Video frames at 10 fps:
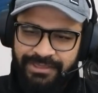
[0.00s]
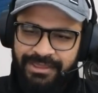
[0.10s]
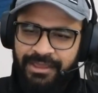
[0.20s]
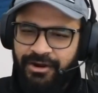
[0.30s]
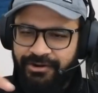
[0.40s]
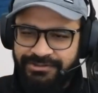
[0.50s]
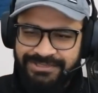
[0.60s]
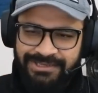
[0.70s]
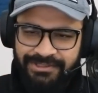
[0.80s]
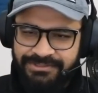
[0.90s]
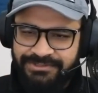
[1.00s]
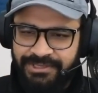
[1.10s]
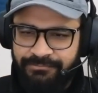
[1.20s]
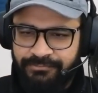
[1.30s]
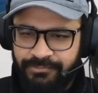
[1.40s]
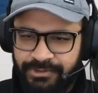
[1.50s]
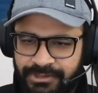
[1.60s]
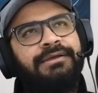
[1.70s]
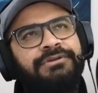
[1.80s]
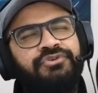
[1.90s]
that are exactly the same, right?
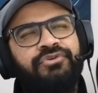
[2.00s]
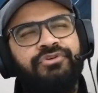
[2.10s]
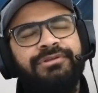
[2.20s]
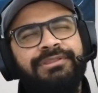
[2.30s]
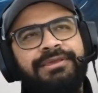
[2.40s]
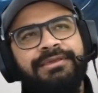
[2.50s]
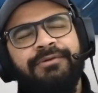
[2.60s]
So currently